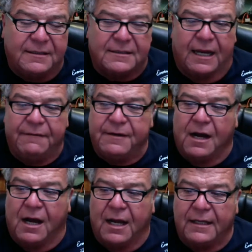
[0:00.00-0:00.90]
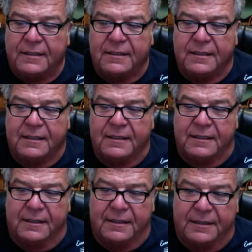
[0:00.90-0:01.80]
because I've caught
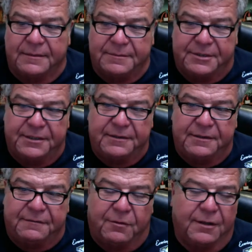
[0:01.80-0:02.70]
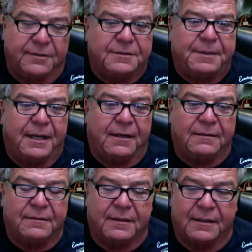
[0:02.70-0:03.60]
200 to
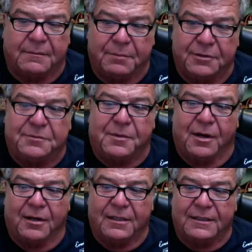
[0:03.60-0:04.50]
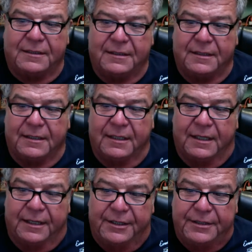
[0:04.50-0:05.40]
400-pound blue marlin
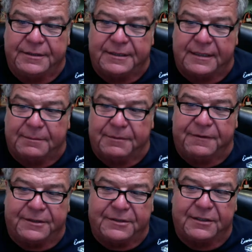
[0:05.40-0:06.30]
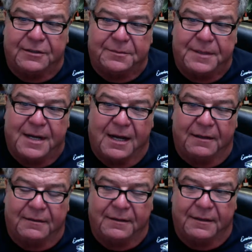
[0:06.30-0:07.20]
using a perfection loop
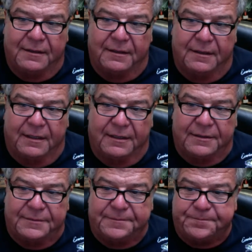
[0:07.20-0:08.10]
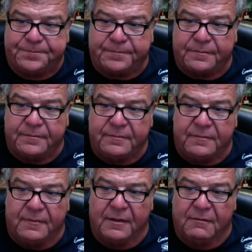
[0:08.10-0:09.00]
knot
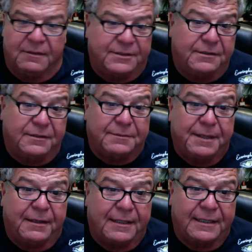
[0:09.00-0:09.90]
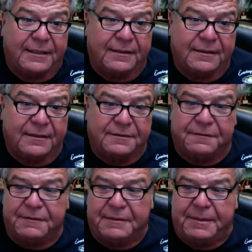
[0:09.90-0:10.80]
with 200-pound leader,
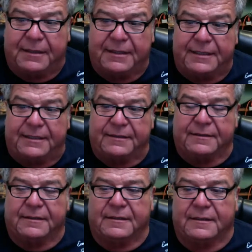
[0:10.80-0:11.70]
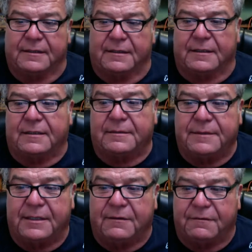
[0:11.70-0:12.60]
150-pound leader,
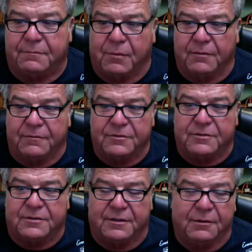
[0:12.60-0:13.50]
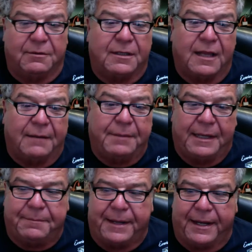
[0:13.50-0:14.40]
throwing a live
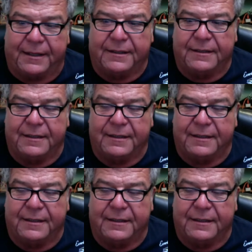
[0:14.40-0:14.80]
bait back.